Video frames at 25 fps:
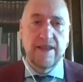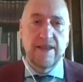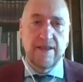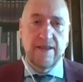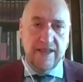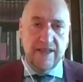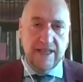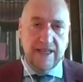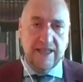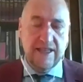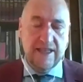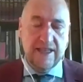
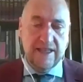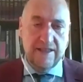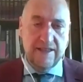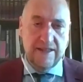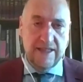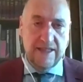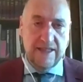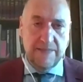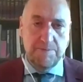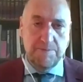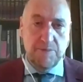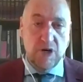The
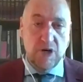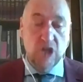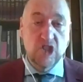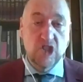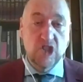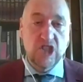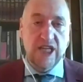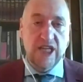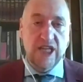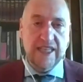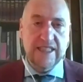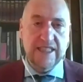
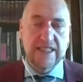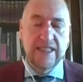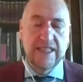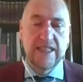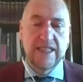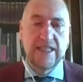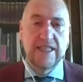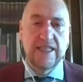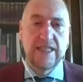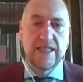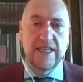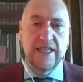project
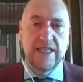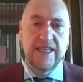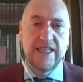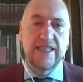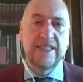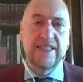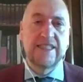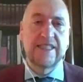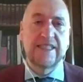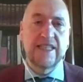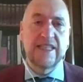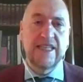
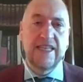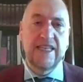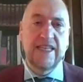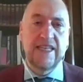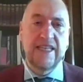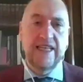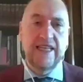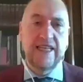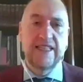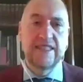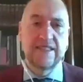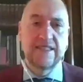is
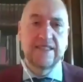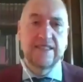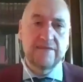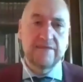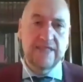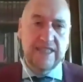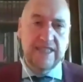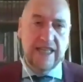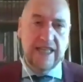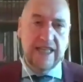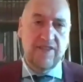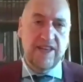in
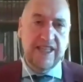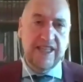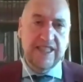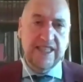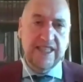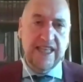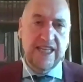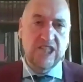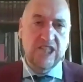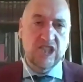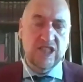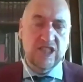Southeast
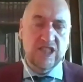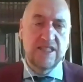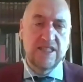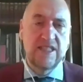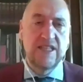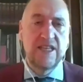Asia.